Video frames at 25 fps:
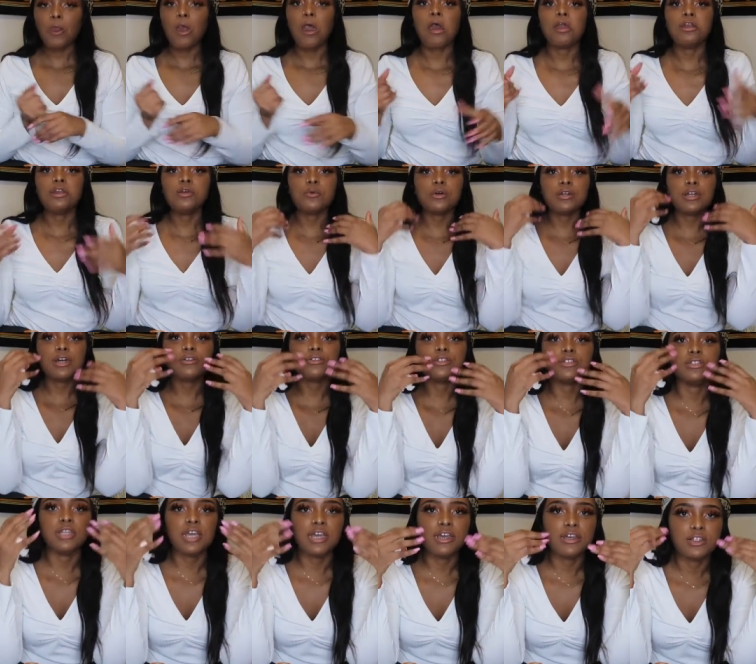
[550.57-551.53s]
Anyone
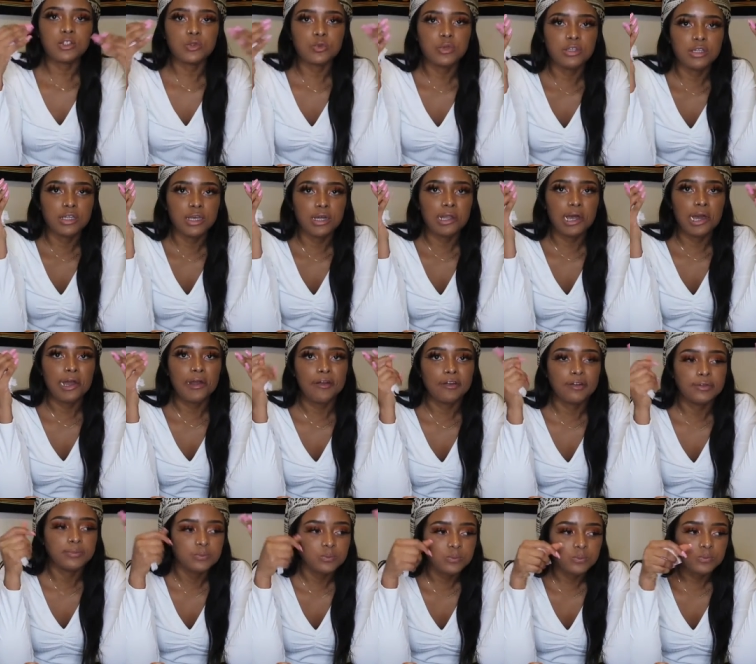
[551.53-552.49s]
else dance when they like
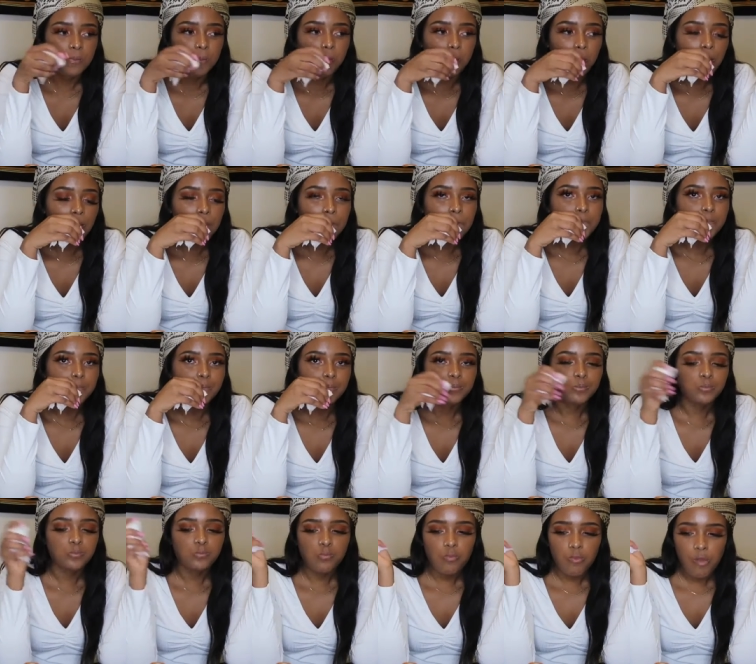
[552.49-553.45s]

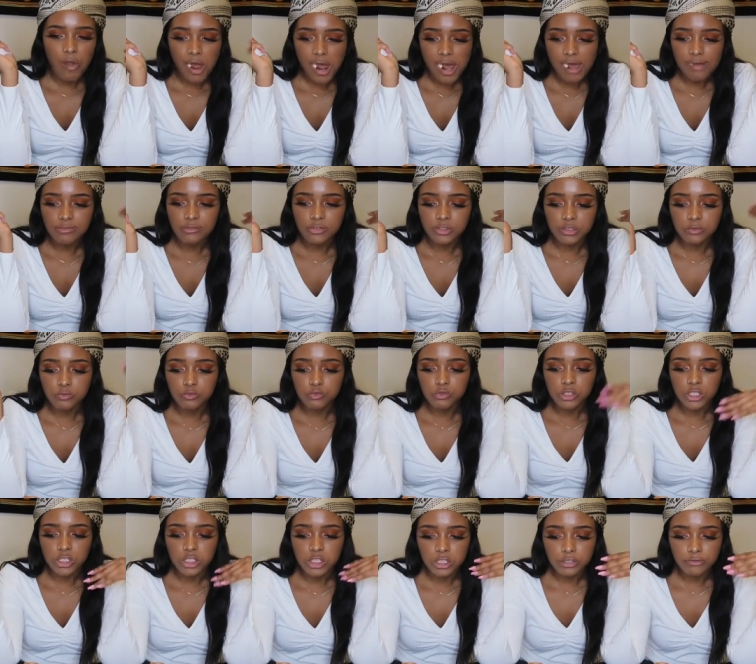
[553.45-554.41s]
are having some
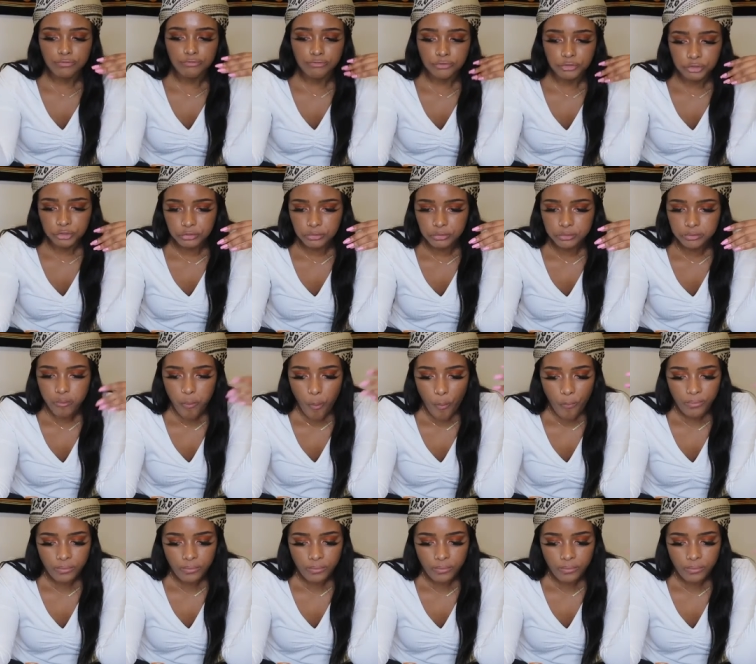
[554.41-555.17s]
really good food?